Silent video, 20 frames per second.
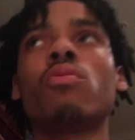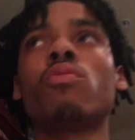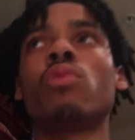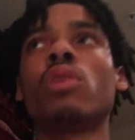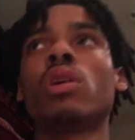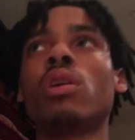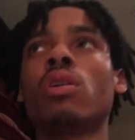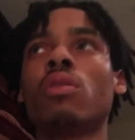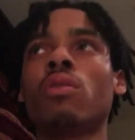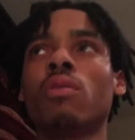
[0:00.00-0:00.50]

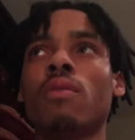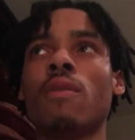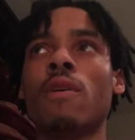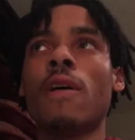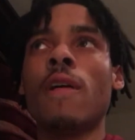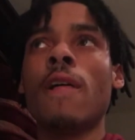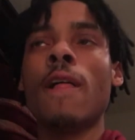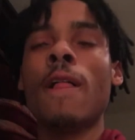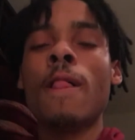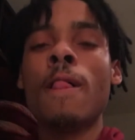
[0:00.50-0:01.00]
Well,
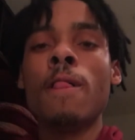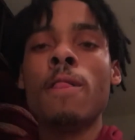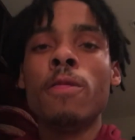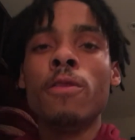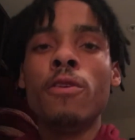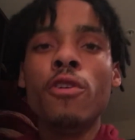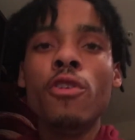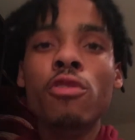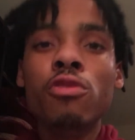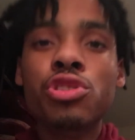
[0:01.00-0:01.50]

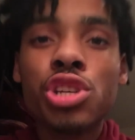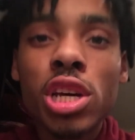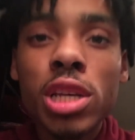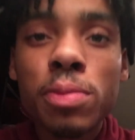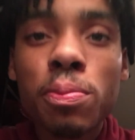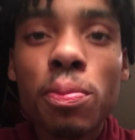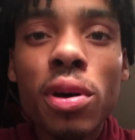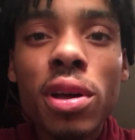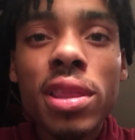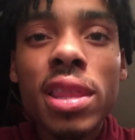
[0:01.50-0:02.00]
you
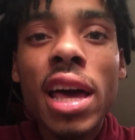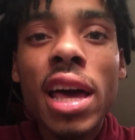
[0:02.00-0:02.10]
just put